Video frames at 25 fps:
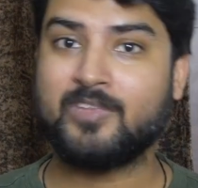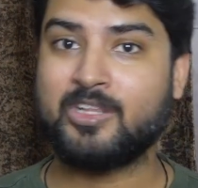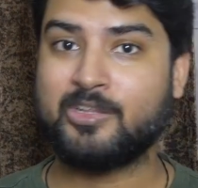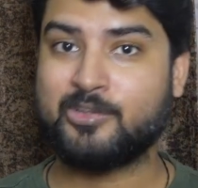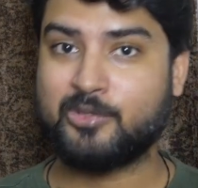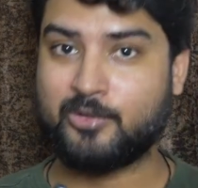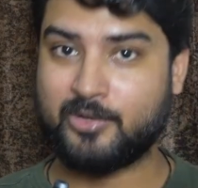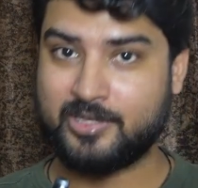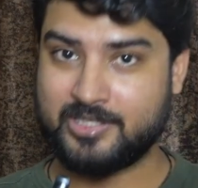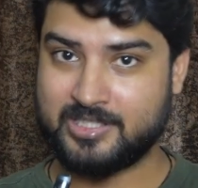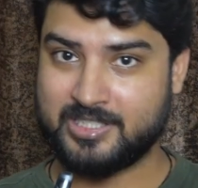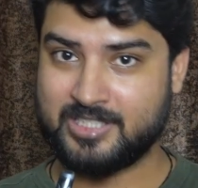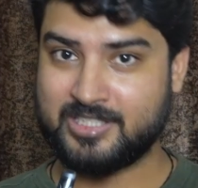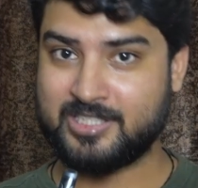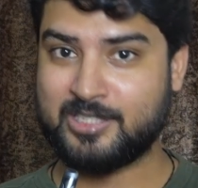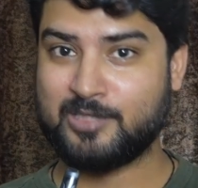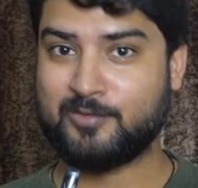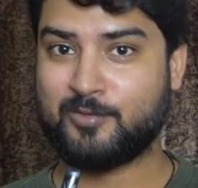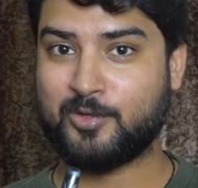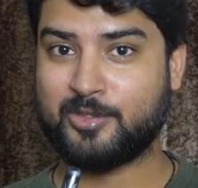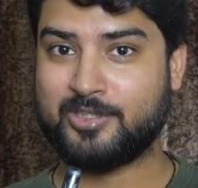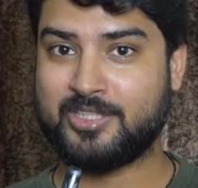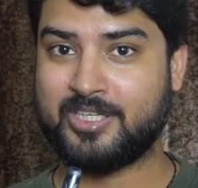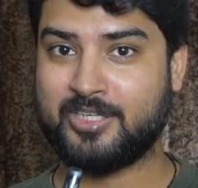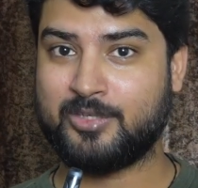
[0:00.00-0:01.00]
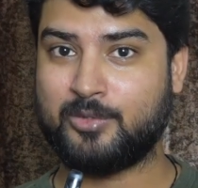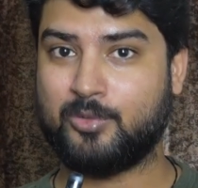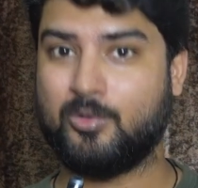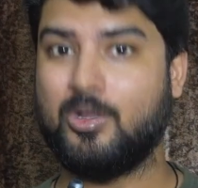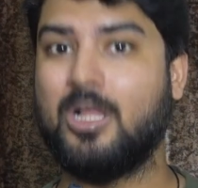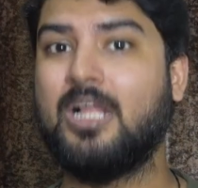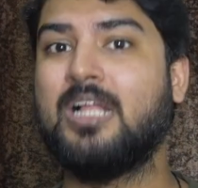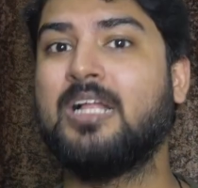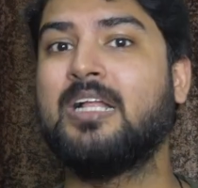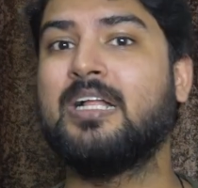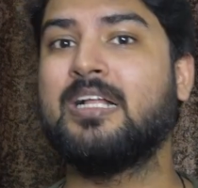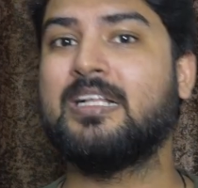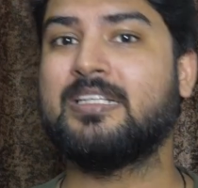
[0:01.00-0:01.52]
So this is what they do
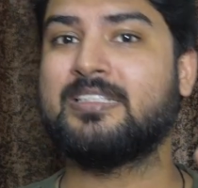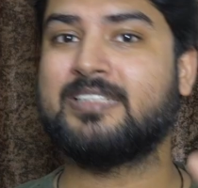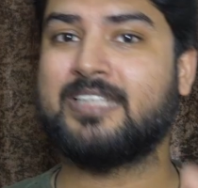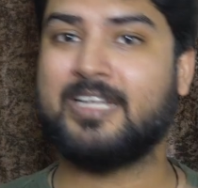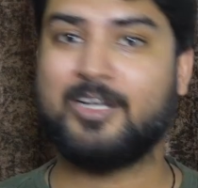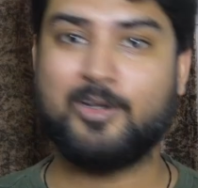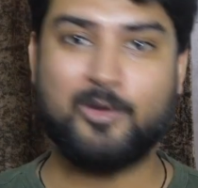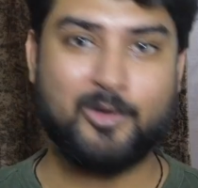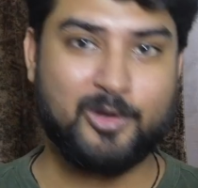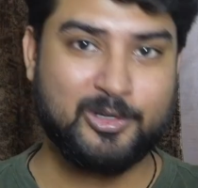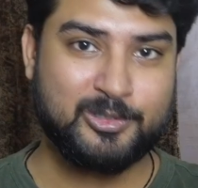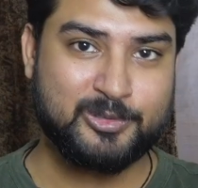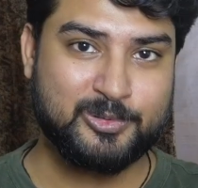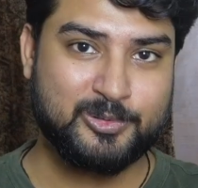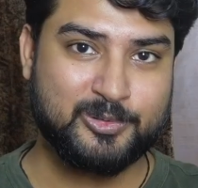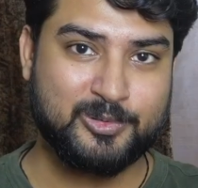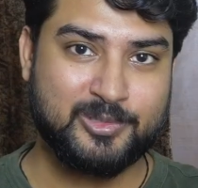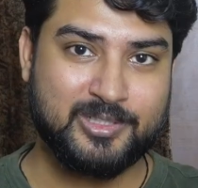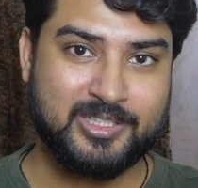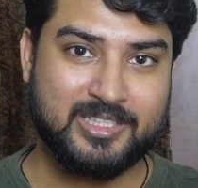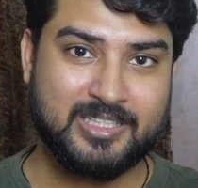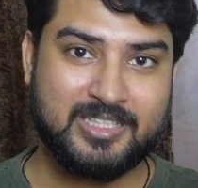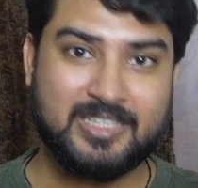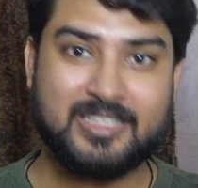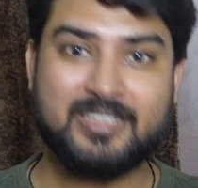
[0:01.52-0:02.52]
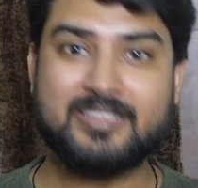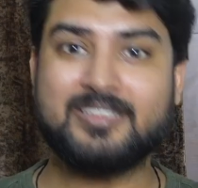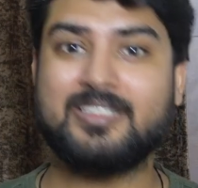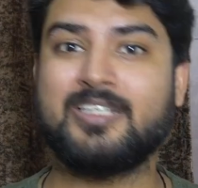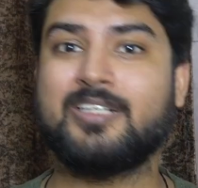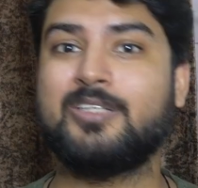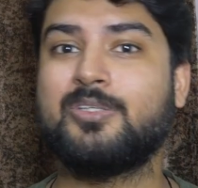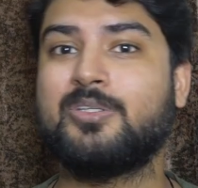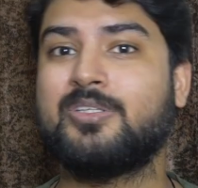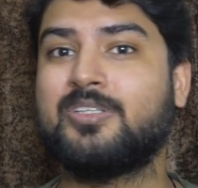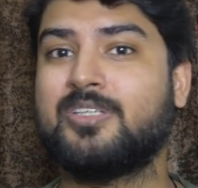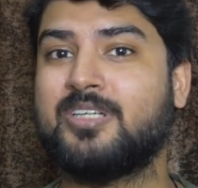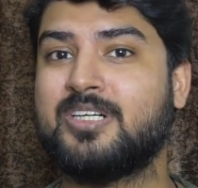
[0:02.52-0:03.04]
they go on Google,
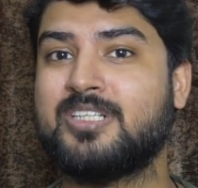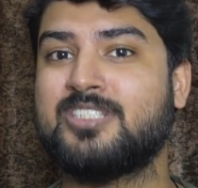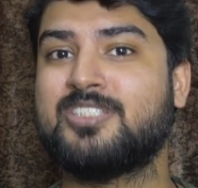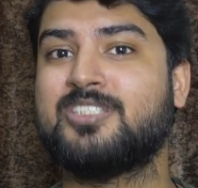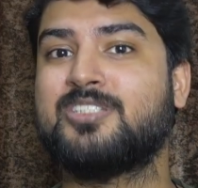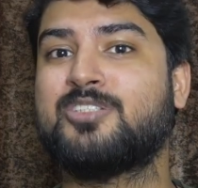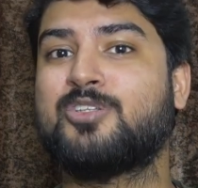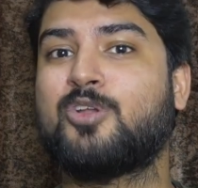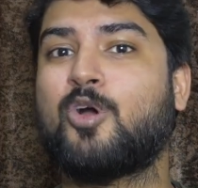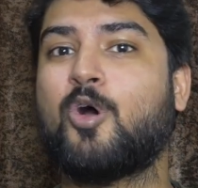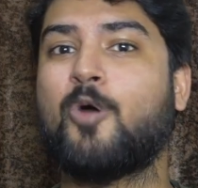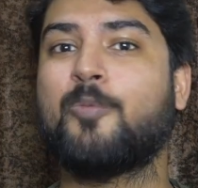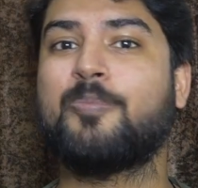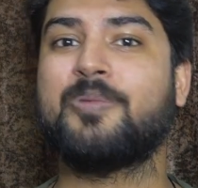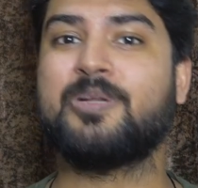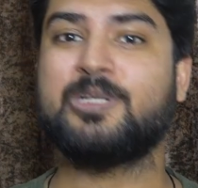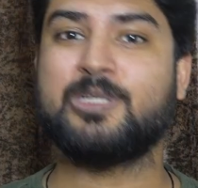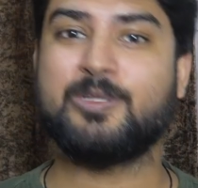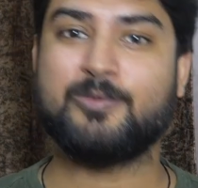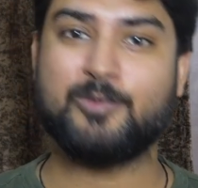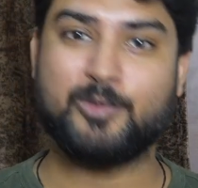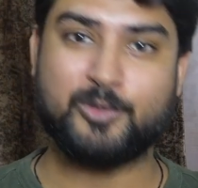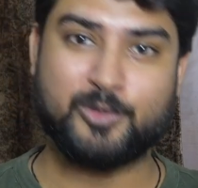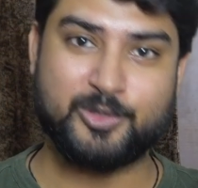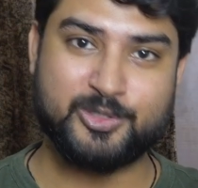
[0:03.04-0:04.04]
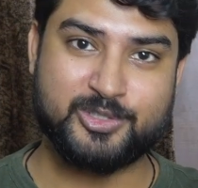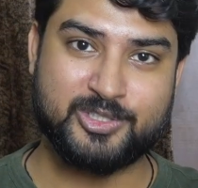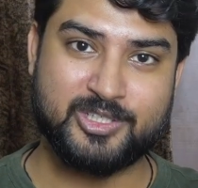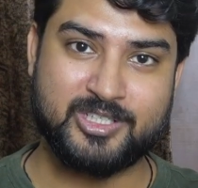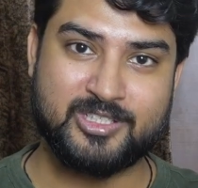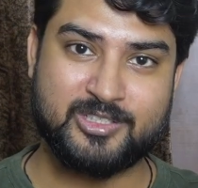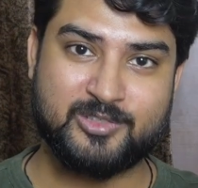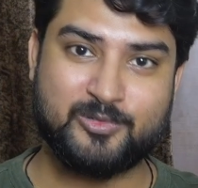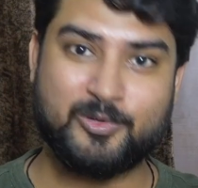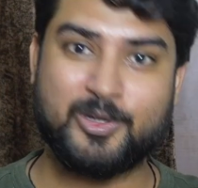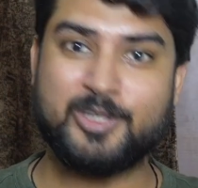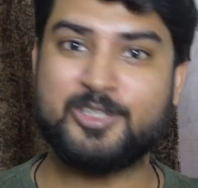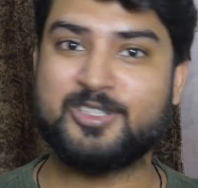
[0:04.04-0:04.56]
they search top interview
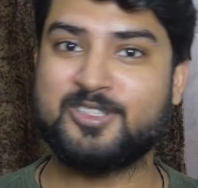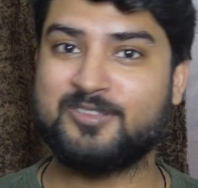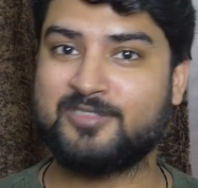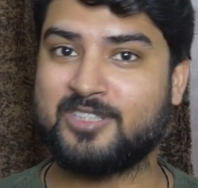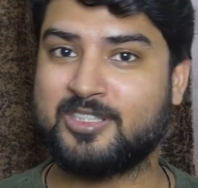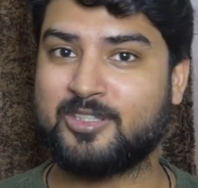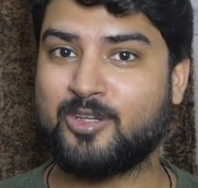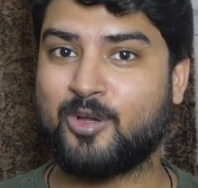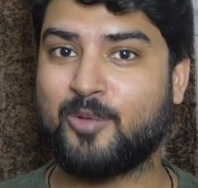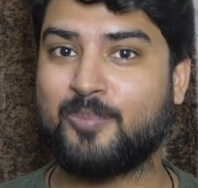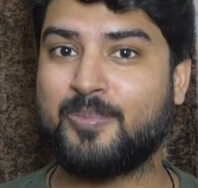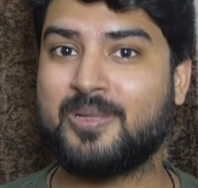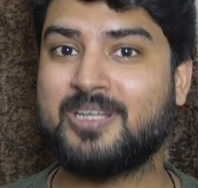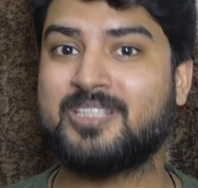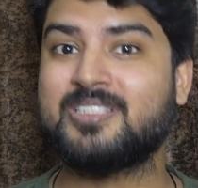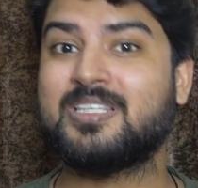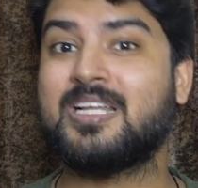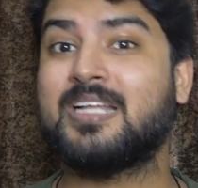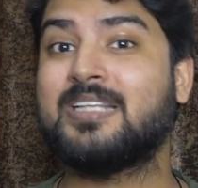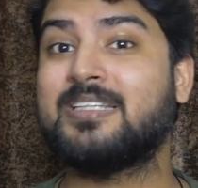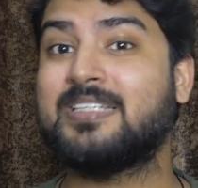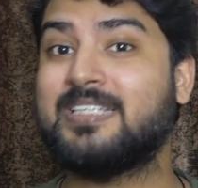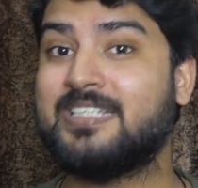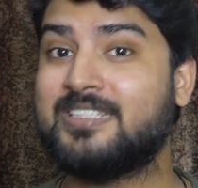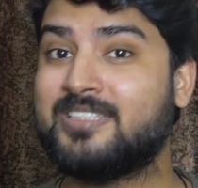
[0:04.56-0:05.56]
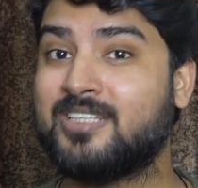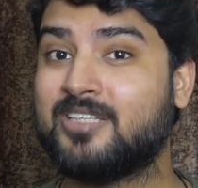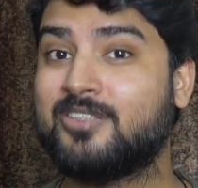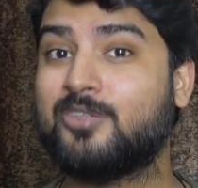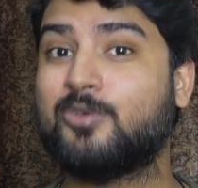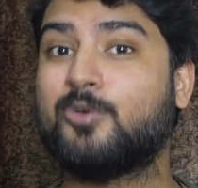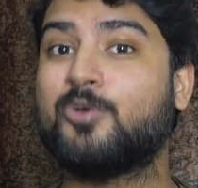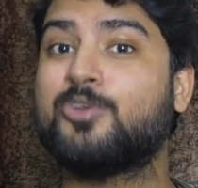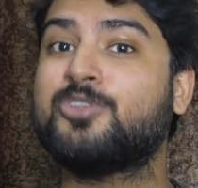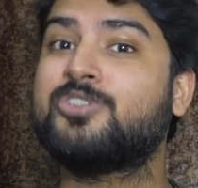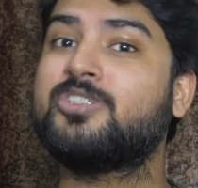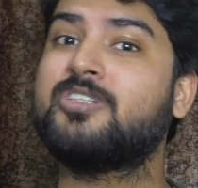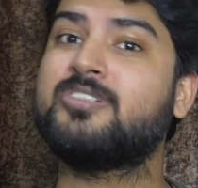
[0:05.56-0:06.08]
questions for each of the topics, and these are the
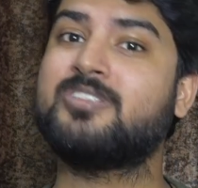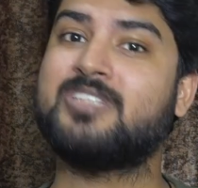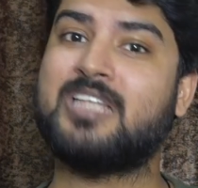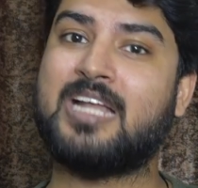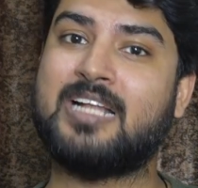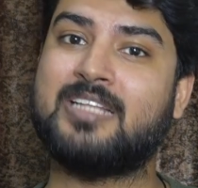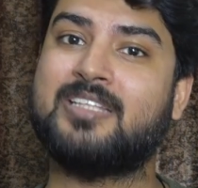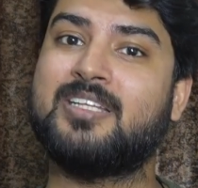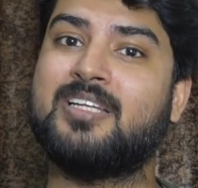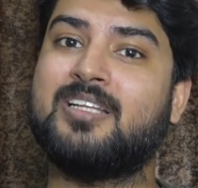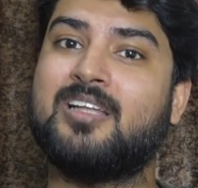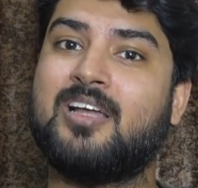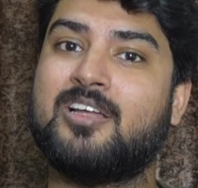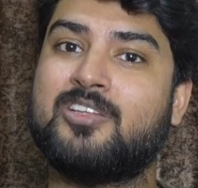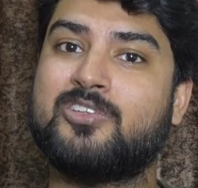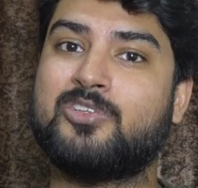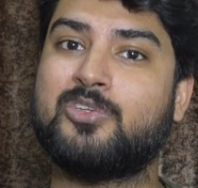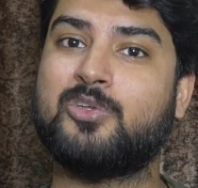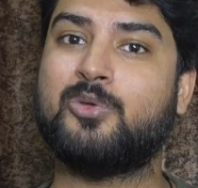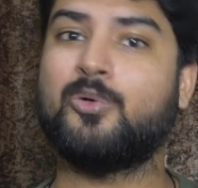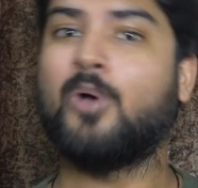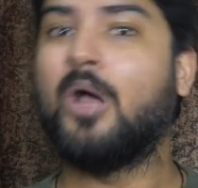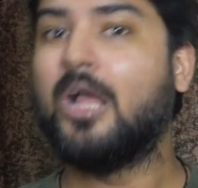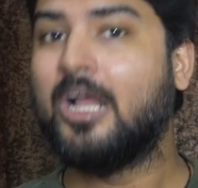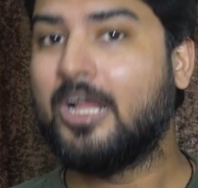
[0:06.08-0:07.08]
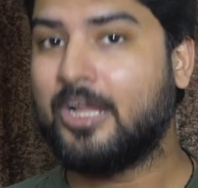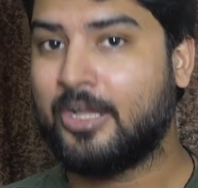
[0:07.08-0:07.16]
questions that they'll ask you.